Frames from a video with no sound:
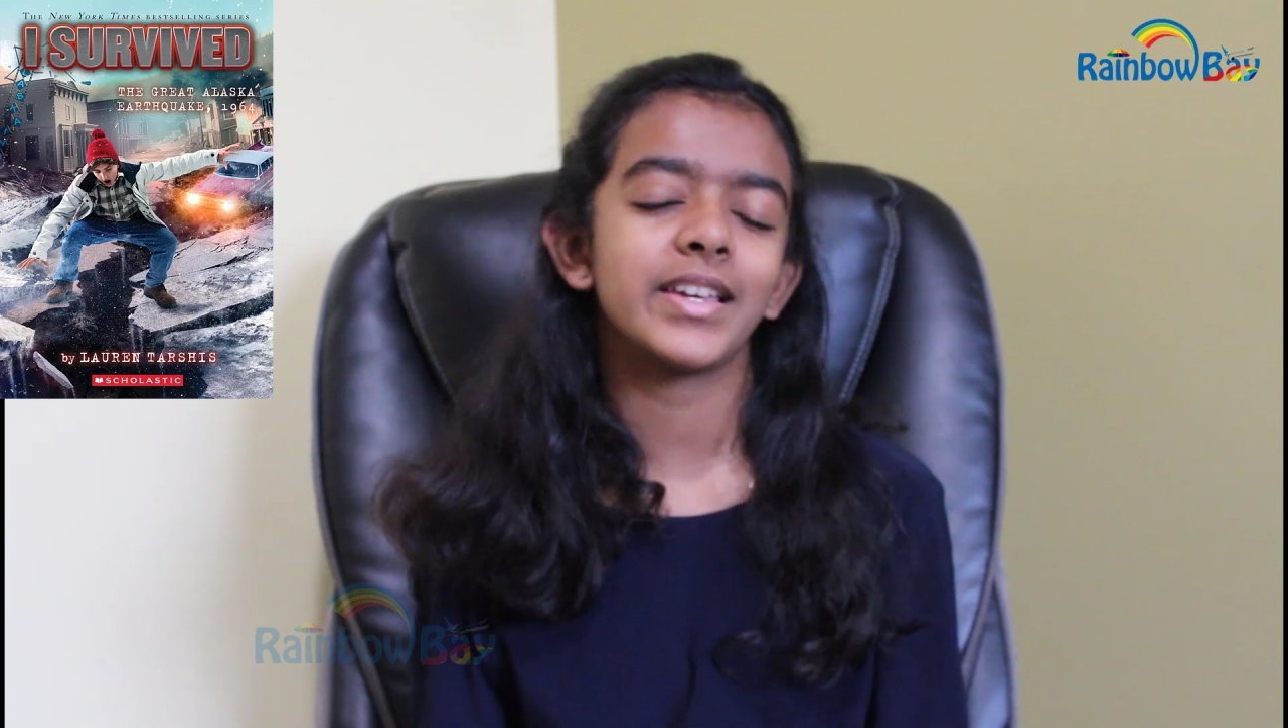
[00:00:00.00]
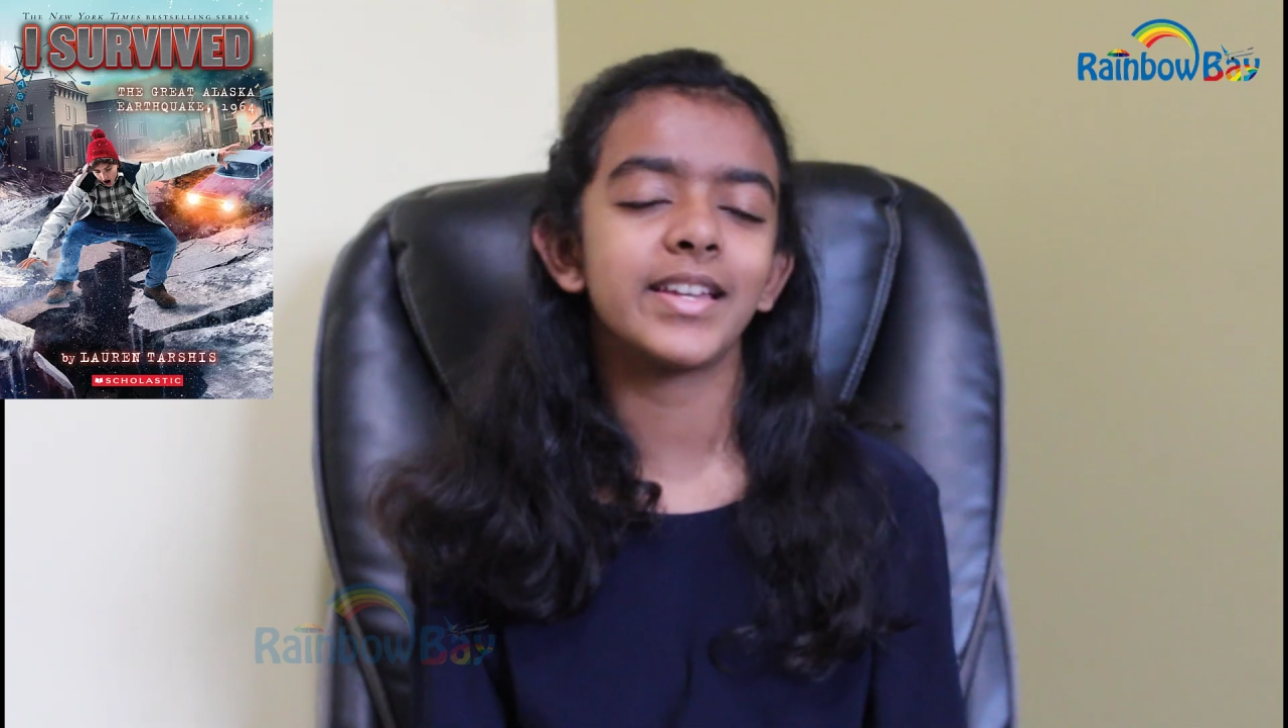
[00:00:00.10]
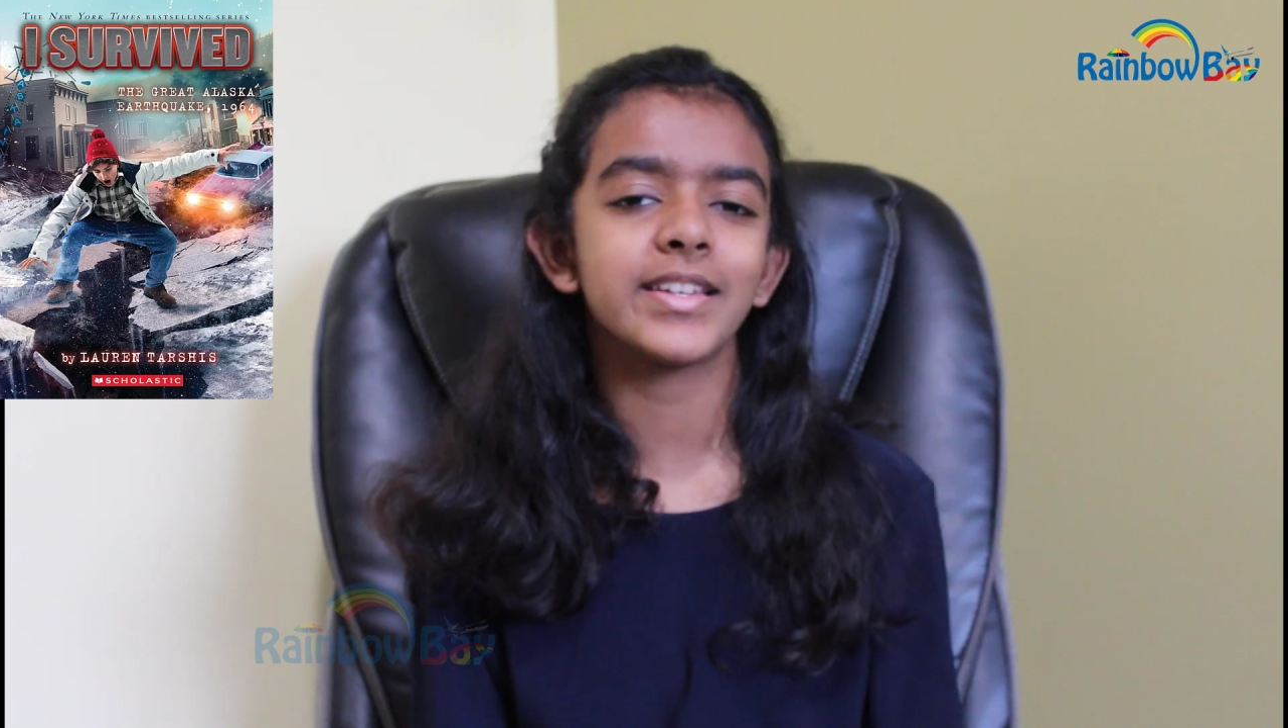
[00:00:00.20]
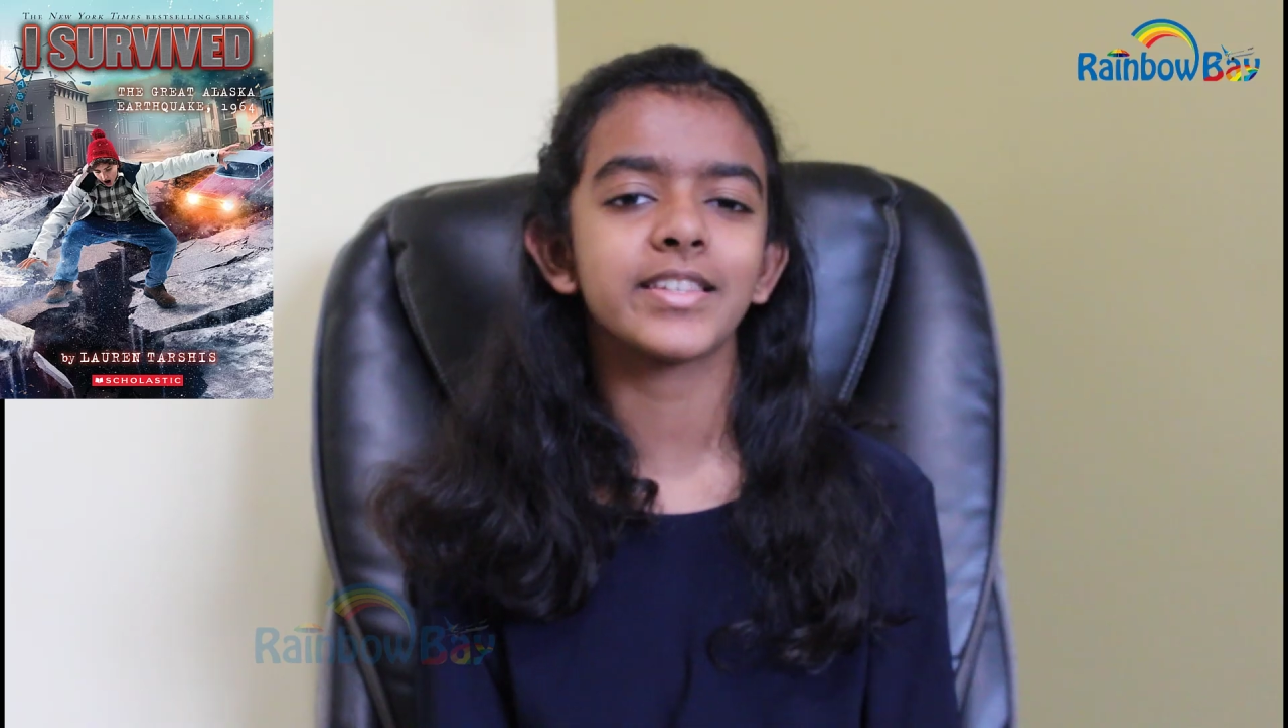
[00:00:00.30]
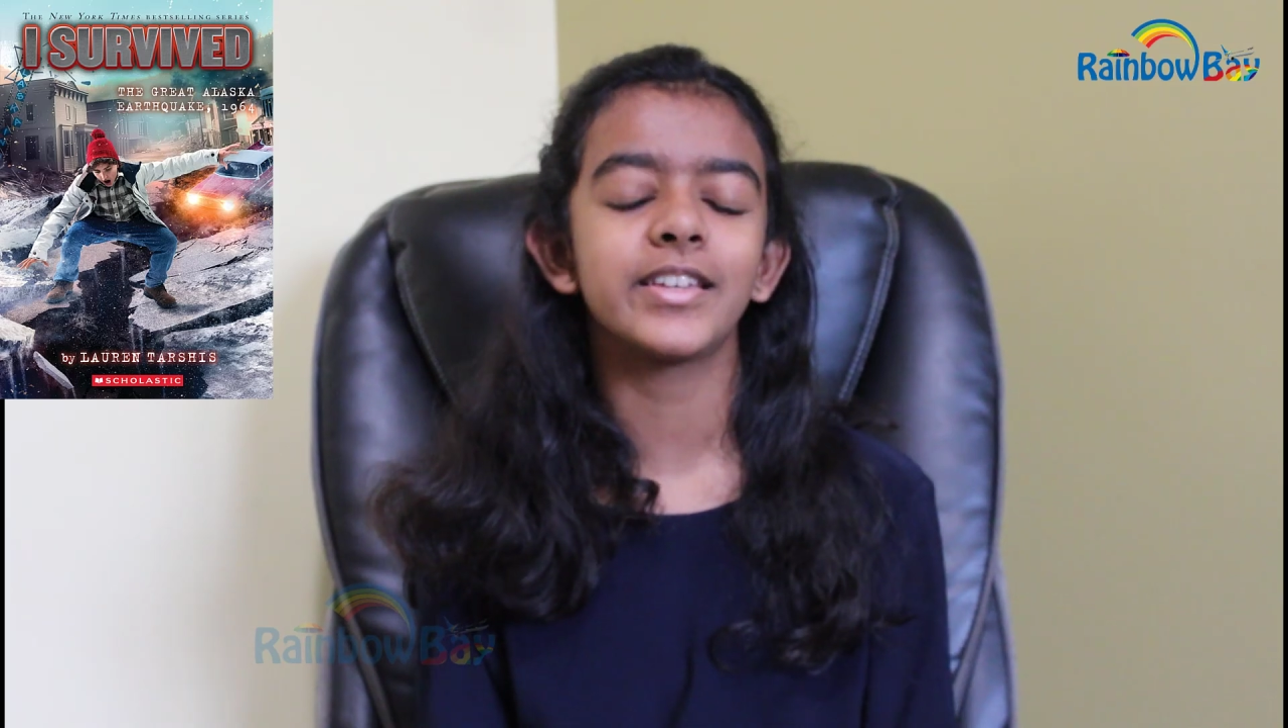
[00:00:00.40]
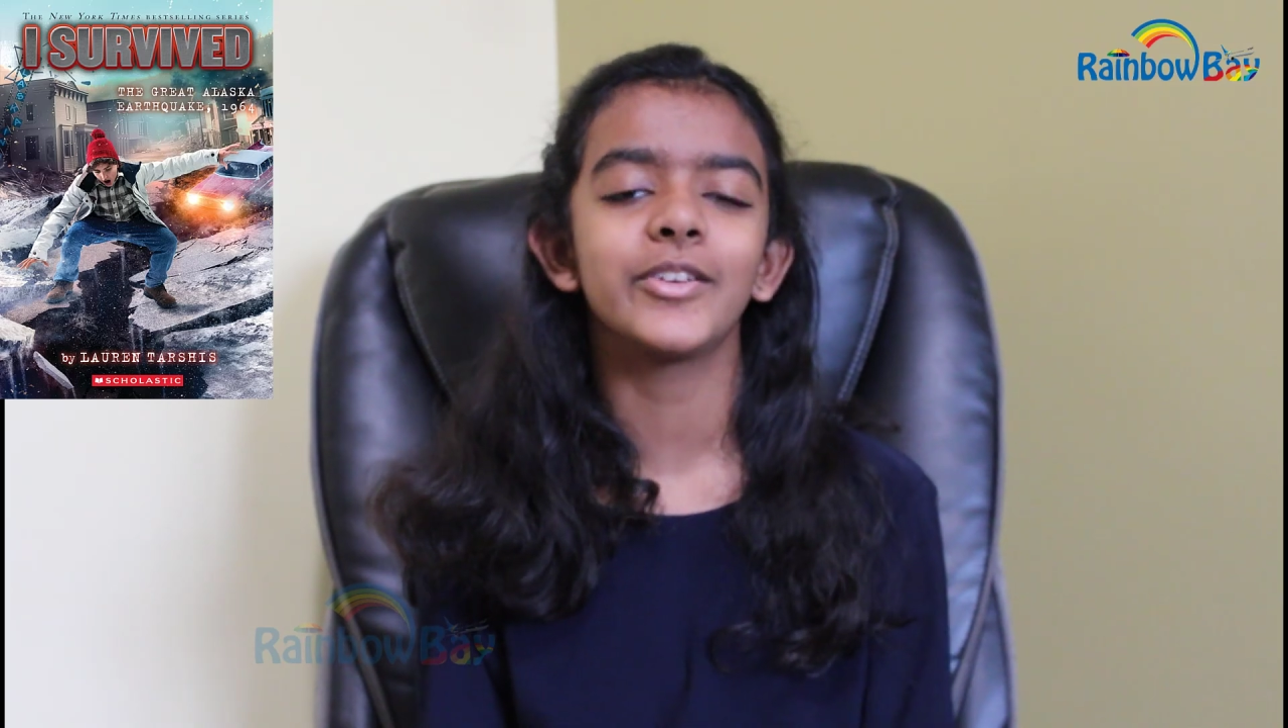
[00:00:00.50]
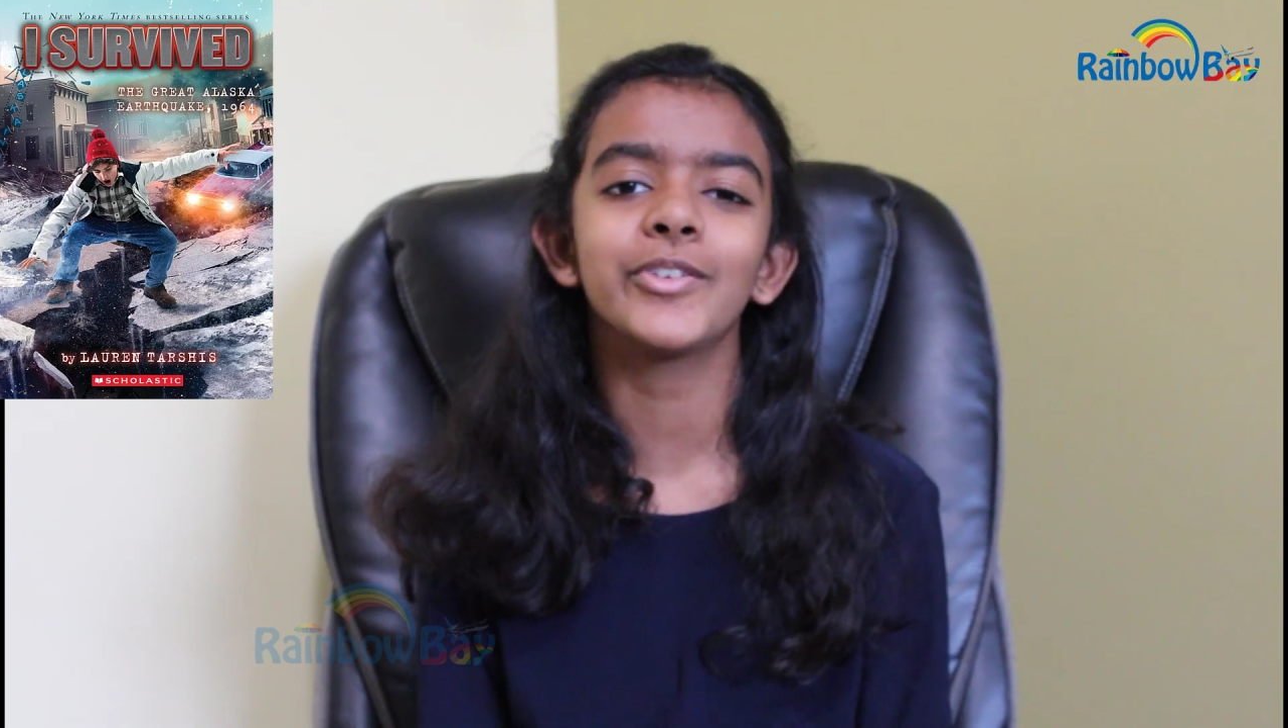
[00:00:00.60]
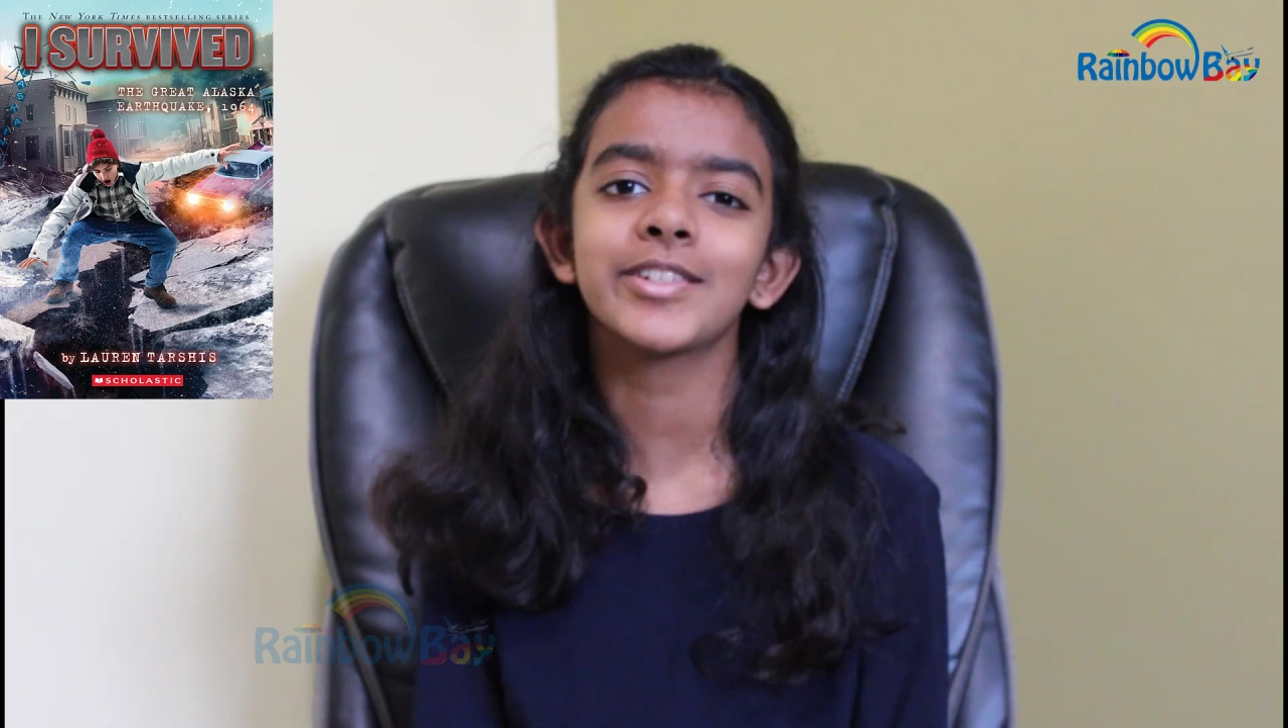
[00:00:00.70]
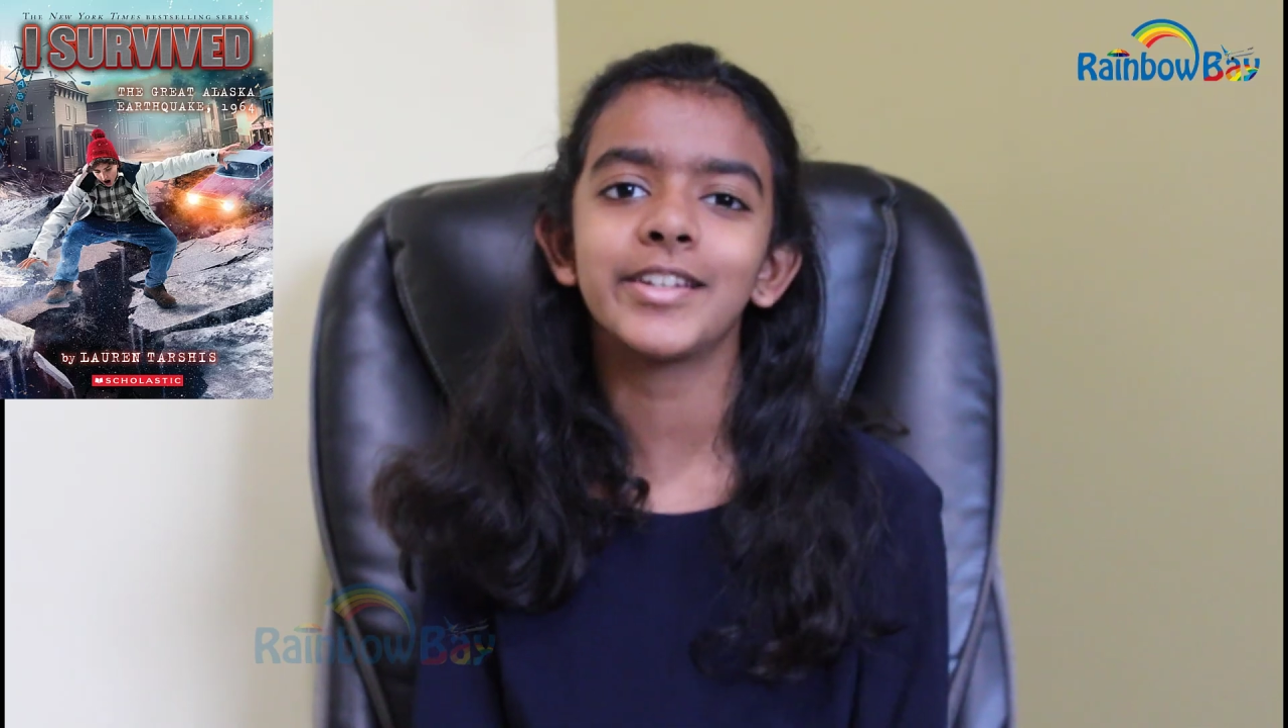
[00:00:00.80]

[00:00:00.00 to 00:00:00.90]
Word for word: and is the newest